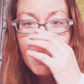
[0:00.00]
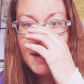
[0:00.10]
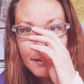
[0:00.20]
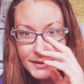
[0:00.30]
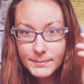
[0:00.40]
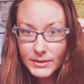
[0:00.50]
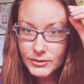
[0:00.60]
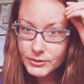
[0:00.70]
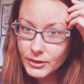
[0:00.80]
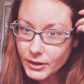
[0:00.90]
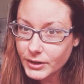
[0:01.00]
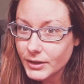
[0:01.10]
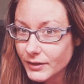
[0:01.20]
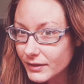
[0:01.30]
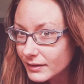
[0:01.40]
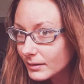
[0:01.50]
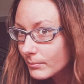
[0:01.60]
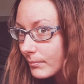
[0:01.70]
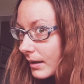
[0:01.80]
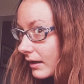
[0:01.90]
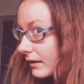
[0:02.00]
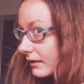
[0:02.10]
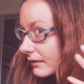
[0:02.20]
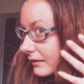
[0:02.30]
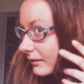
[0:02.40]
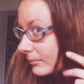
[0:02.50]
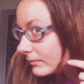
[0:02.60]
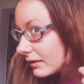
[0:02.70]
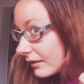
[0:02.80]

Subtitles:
hair is much darker than the bottom.